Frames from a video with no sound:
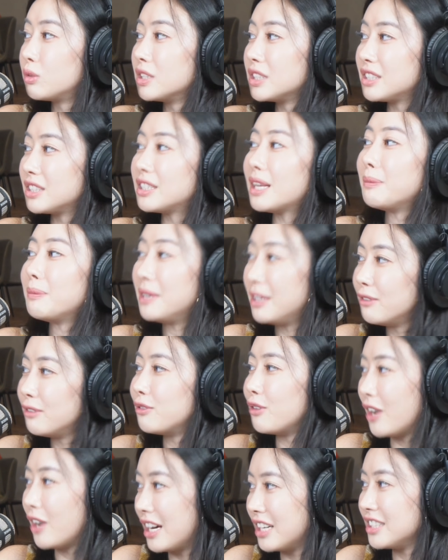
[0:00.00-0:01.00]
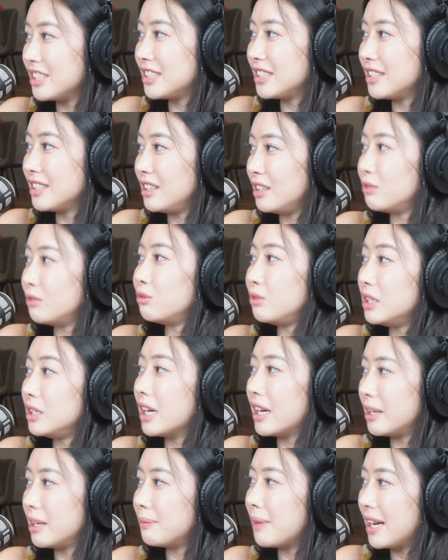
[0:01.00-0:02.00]
step in for us if we
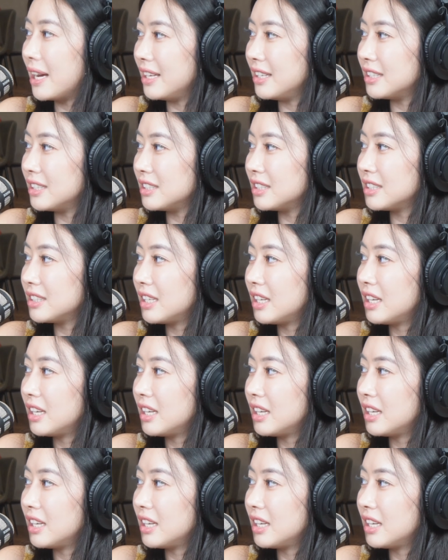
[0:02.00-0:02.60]
are the buyers.